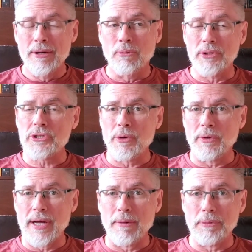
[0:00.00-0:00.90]
What's
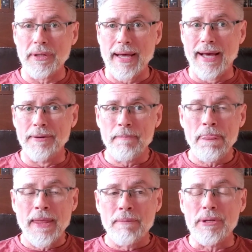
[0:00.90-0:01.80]
going on with that?
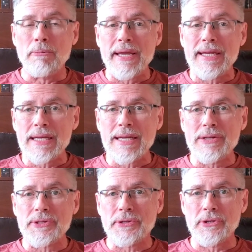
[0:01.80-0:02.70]
But you make it
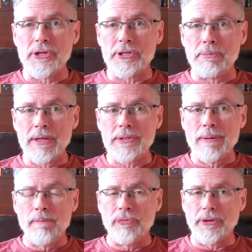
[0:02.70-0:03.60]
easy to
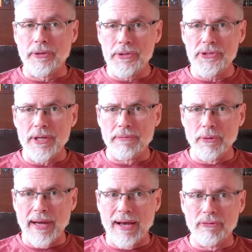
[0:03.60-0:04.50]
dismiss the good stuff you
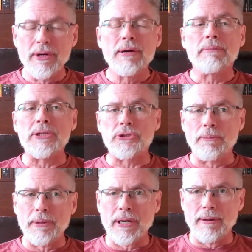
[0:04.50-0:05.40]
have by
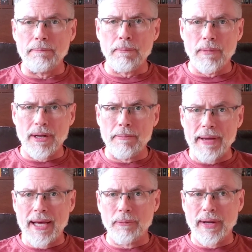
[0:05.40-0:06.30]
jumping on on the
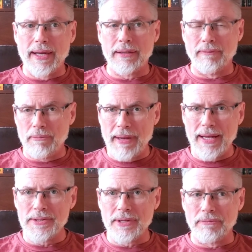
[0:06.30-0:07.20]
bandwagon of the
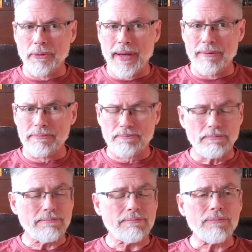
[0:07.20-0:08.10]
bad stuff you have.
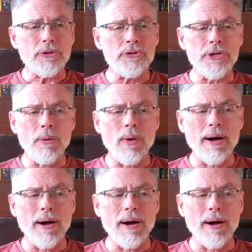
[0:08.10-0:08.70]
So.